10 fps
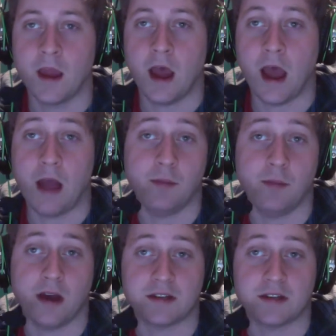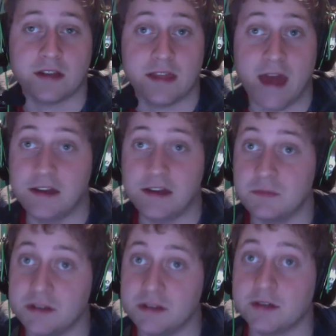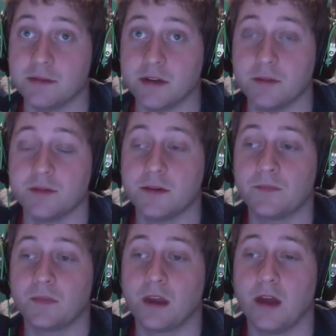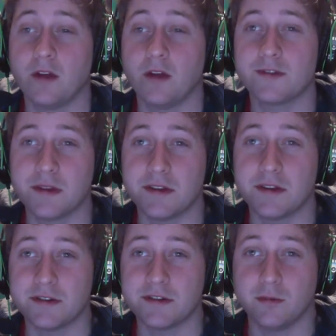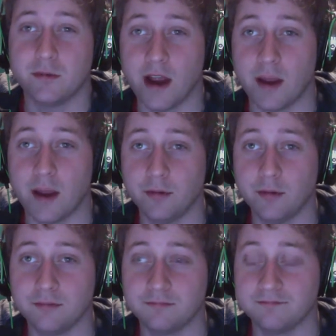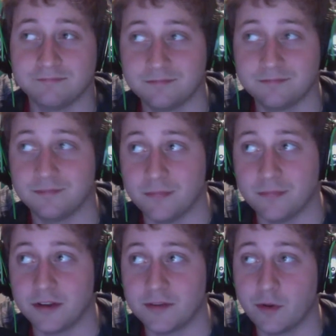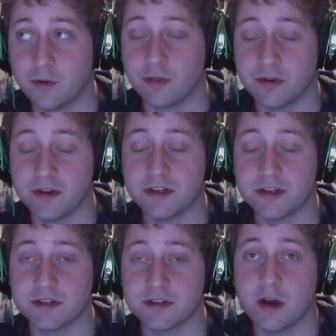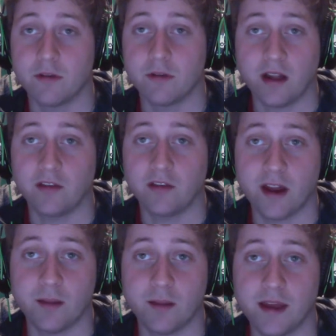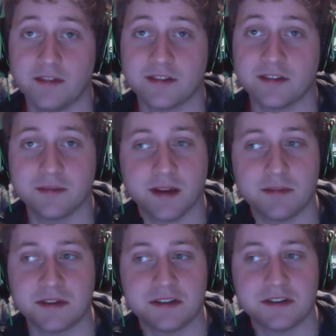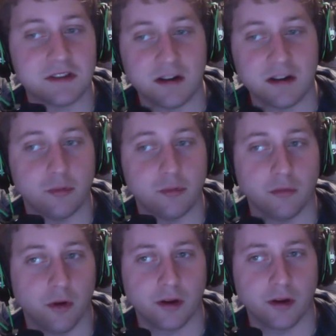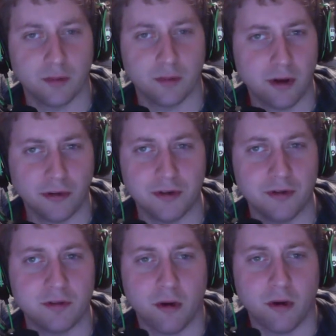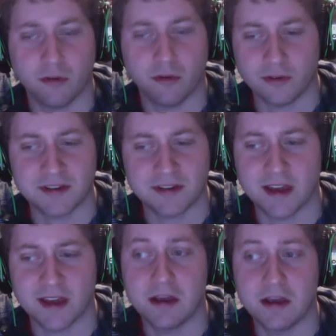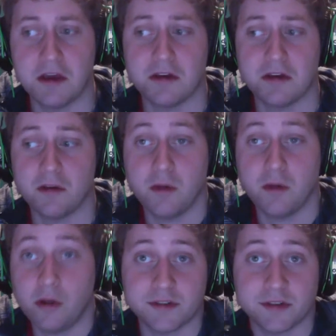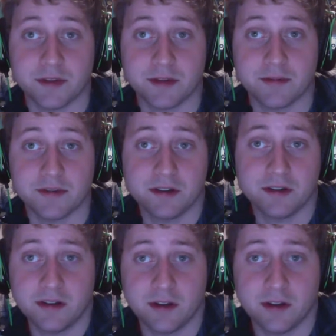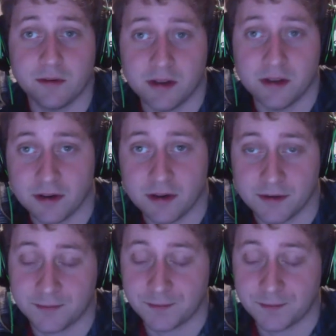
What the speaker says: I will be honest, that is me sometimes. I've got so many editions of Warhammer, at this point 3 editions, rattling around in my head that sometimes I just get a rule wrong. We all do it, and Paul addressed that. We all do it sometimes, and it is what it is.